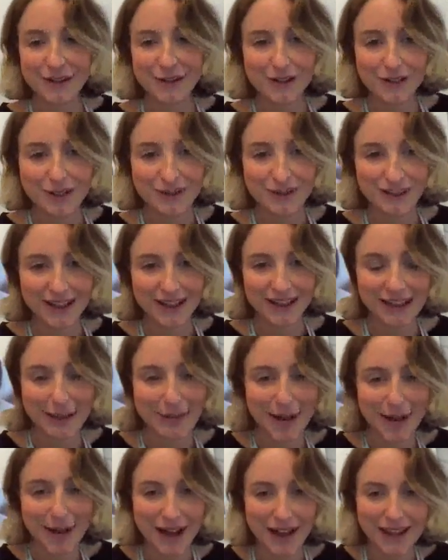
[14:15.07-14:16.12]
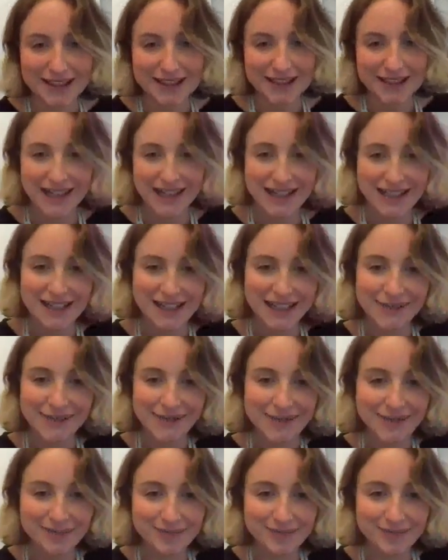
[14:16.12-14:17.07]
What do we think about this lady?